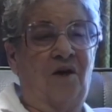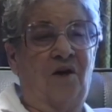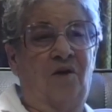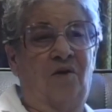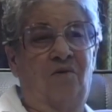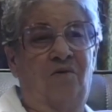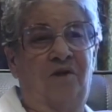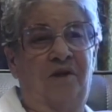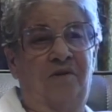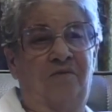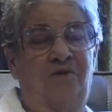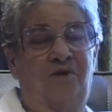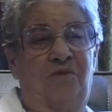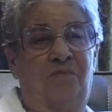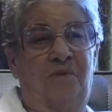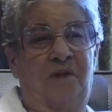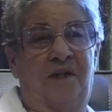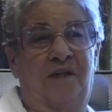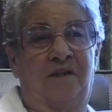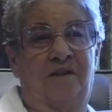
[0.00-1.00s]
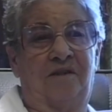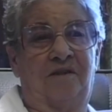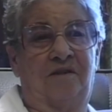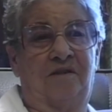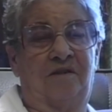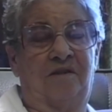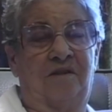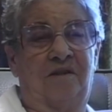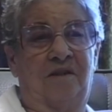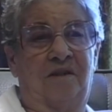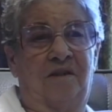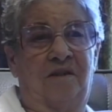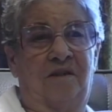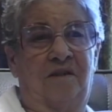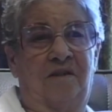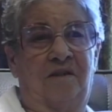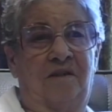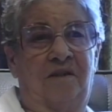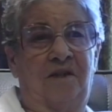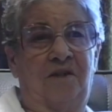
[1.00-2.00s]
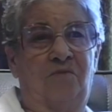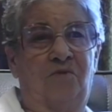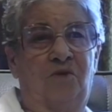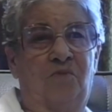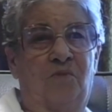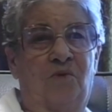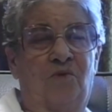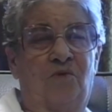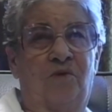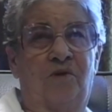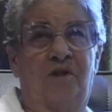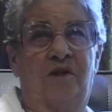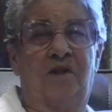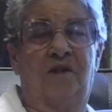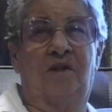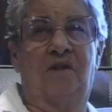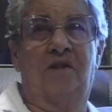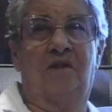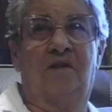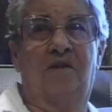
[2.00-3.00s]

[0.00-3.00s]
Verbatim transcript: Oh, he was about, uh, uh he was born in.